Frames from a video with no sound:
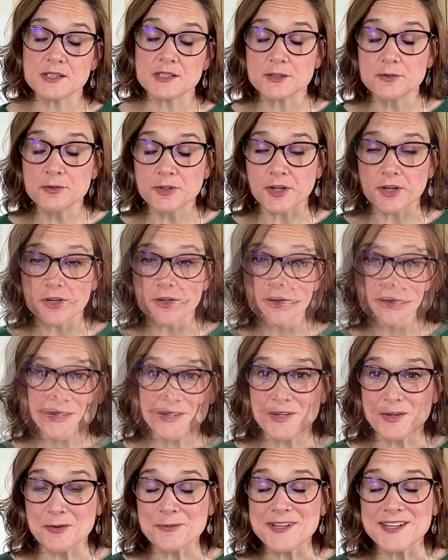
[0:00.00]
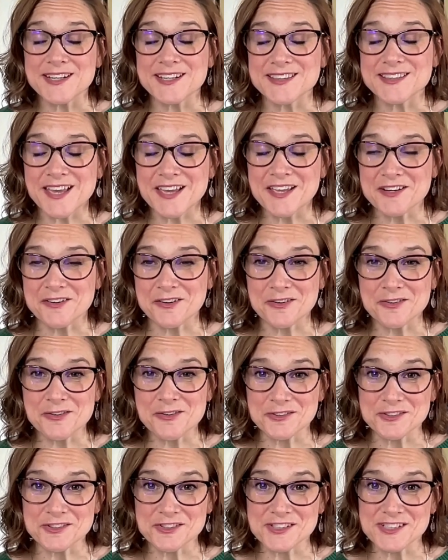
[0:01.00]
sooner. You know, we need that in our
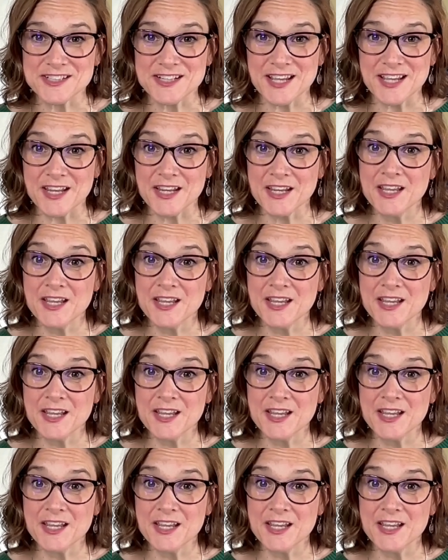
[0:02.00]
culture today.